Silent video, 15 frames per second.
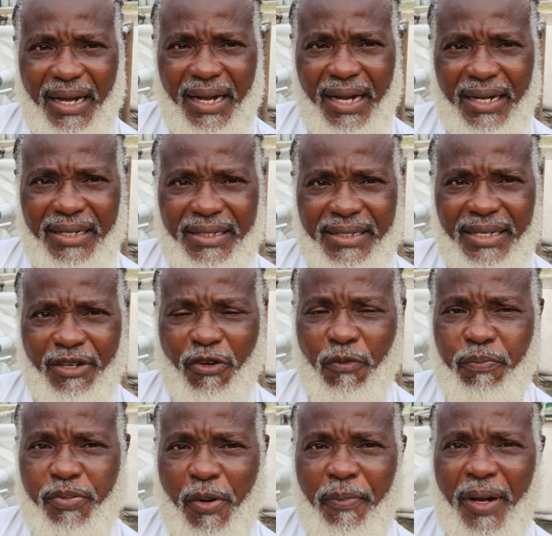and they
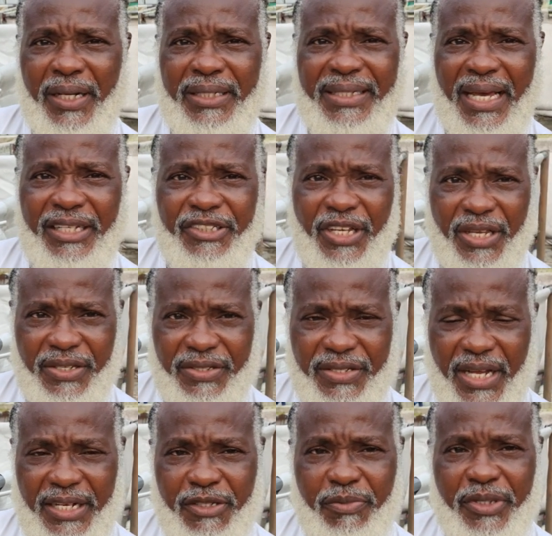don't properly
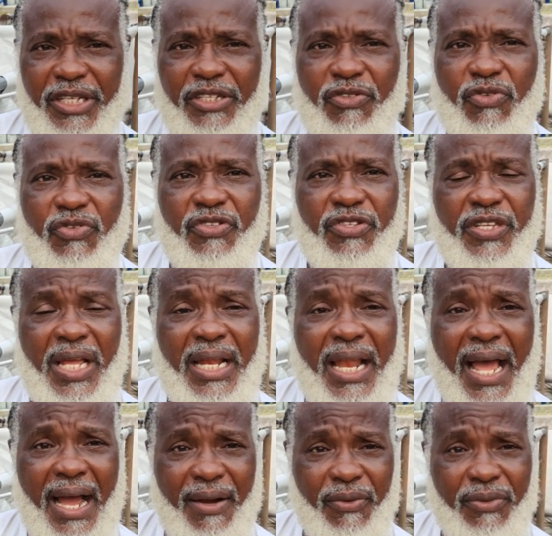digest and you begin to sell
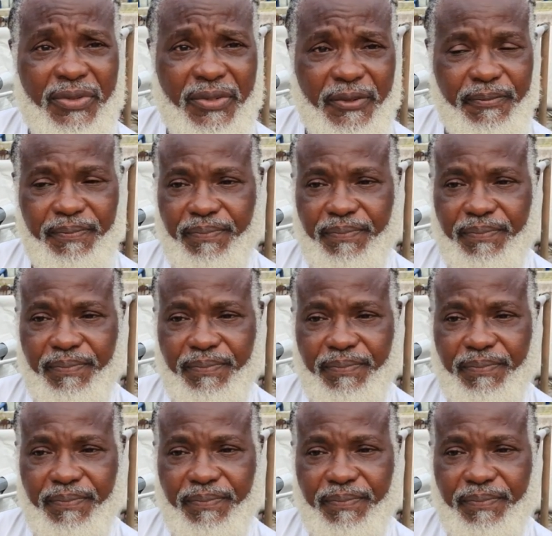out,